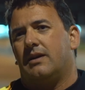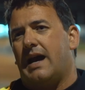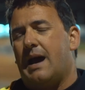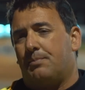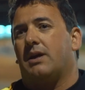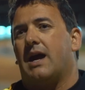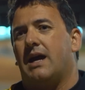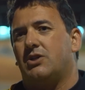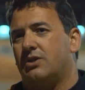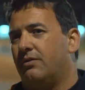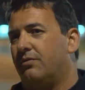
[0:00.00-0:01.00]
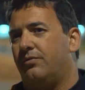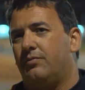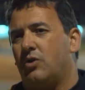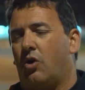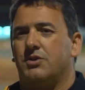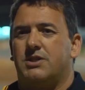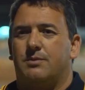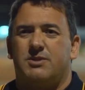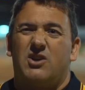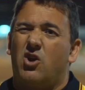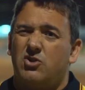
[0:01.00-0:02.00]
application of
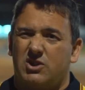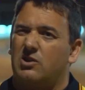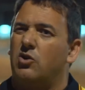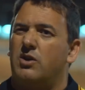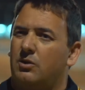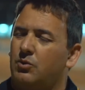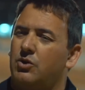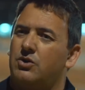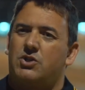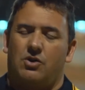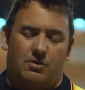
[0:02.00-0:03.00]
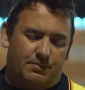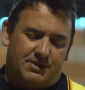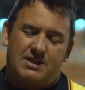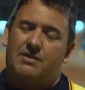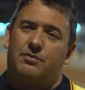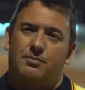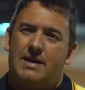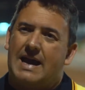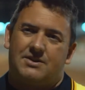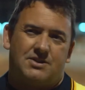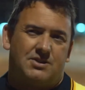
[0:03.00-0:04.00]
concepts they don't just learn in the workshop, but stuff from
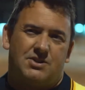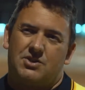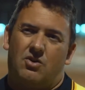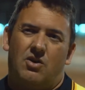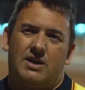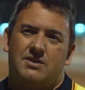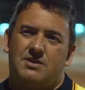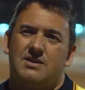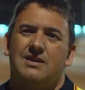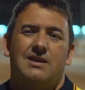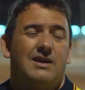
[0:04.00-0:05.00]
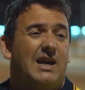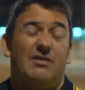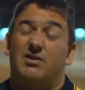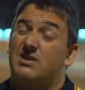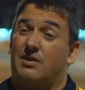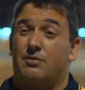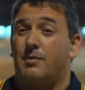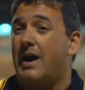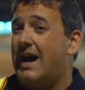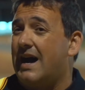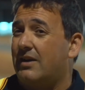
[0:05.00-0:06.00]
maths and science, even stuff from
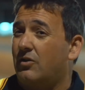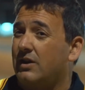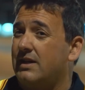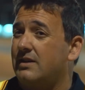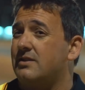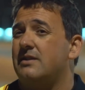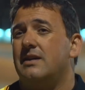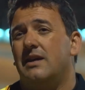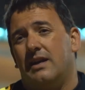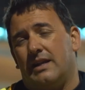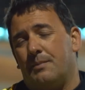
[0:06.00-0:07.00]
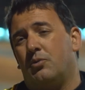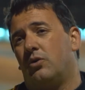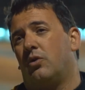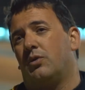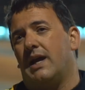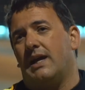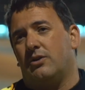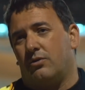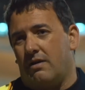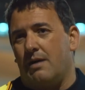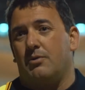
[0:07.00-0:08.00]
art, I guess. They put it all together
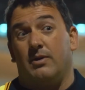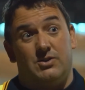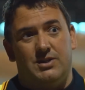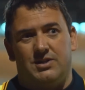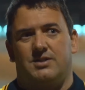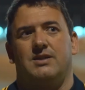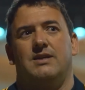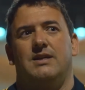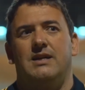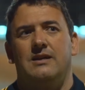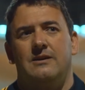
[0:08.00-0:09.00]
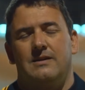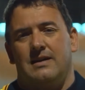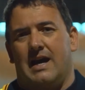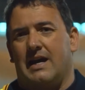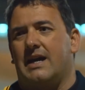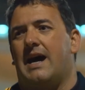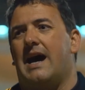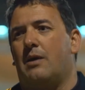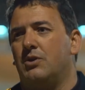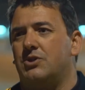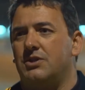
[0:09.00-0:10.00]
and are able to actually see a
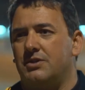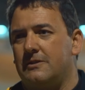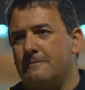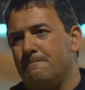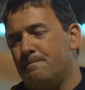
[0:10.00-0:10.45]
car which is